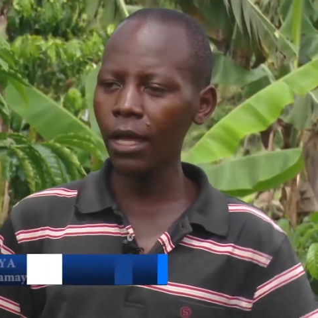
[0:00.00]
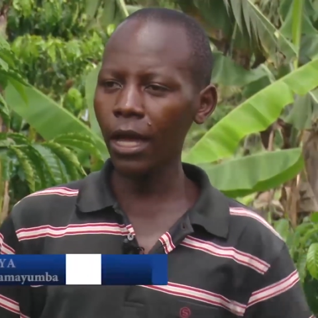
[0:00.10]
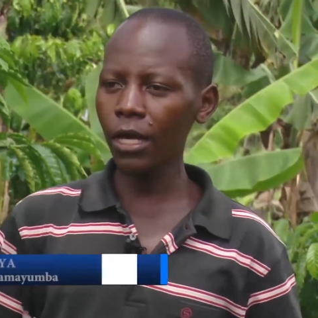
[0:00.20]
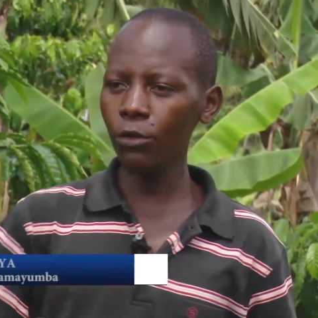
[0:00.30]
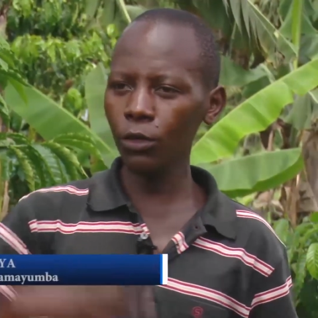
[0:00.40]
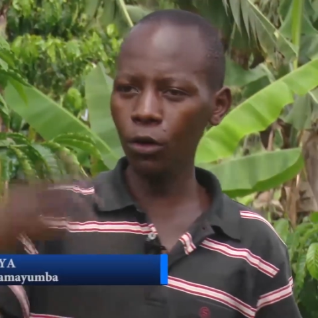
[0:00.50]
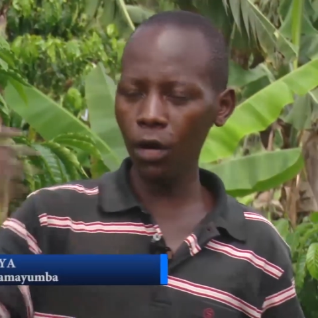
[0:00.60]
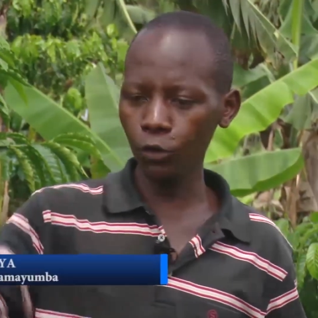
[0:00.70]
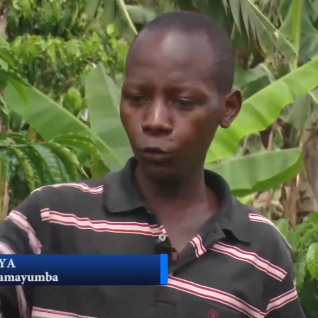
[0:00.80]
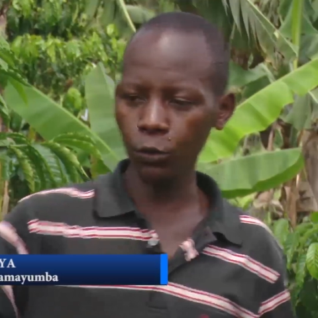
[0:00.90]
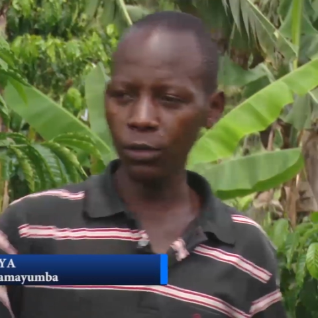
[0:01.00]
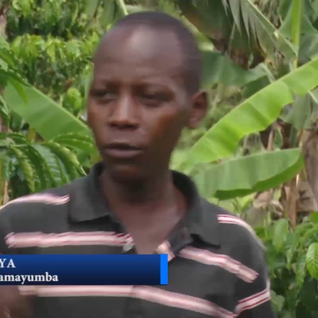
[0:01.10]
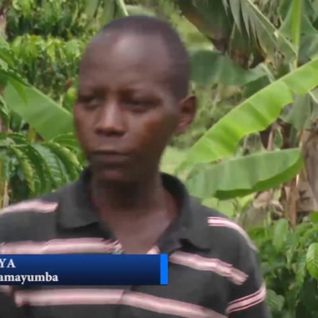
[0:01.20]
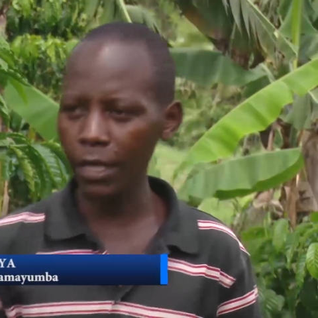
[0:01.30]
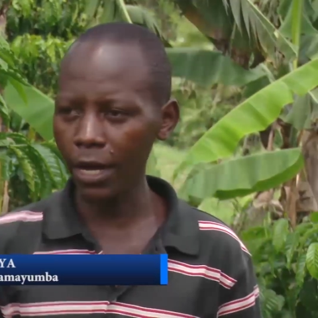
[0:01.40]
and then we go on to
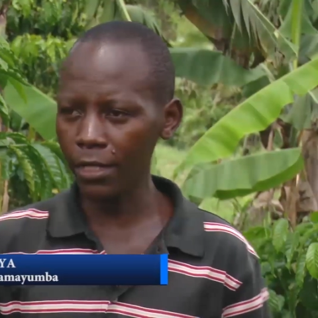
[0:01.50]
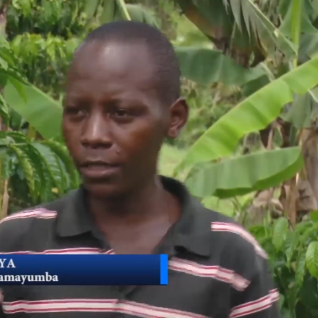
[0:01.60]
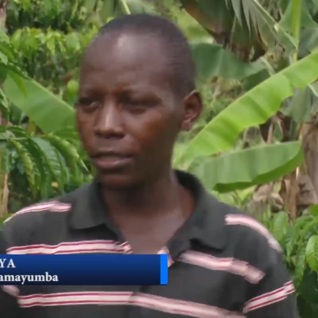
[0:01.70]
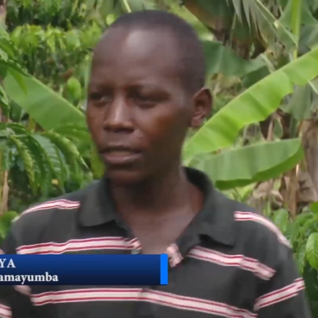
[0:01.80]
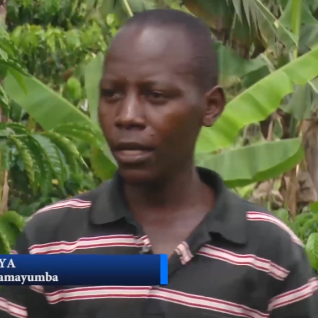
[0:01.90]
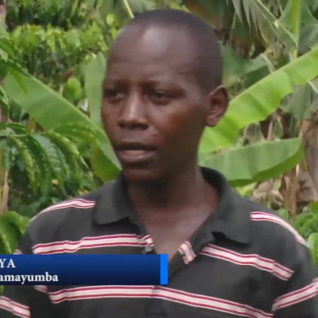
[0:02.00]
remove the husks.